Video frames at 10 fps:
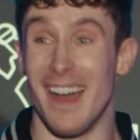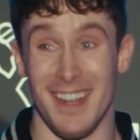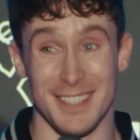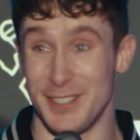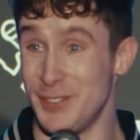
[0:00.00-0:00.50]

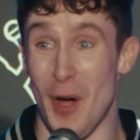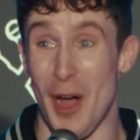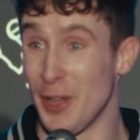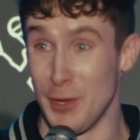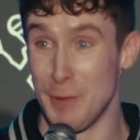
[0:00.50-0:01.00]
That's
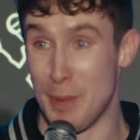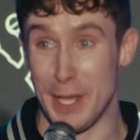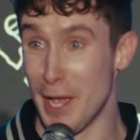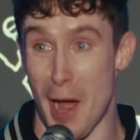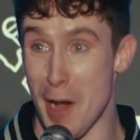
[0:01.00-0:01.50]
not a good
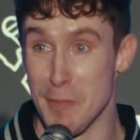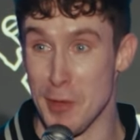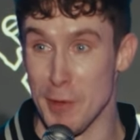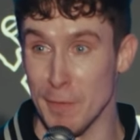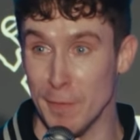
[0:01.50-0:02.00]
PR
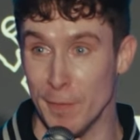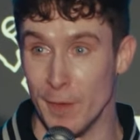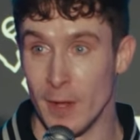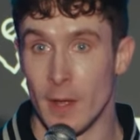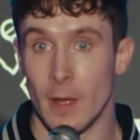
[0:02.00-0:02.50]

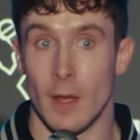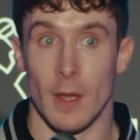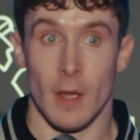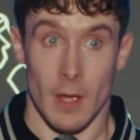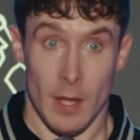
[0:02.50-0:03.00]

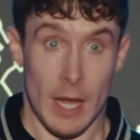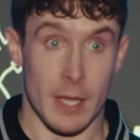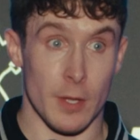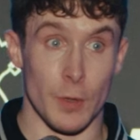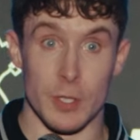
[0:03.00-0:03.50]
move.
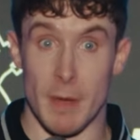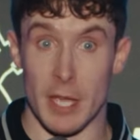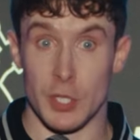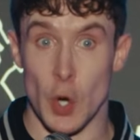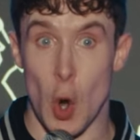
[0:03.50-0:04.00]
I could lose
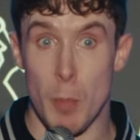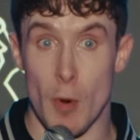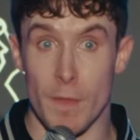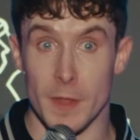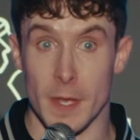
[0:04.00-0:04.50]
my
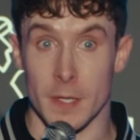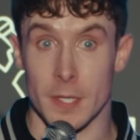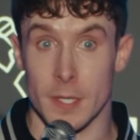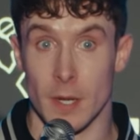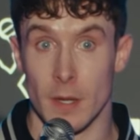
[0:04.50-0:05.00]
job over
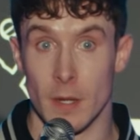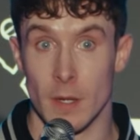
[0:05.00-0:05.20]
this.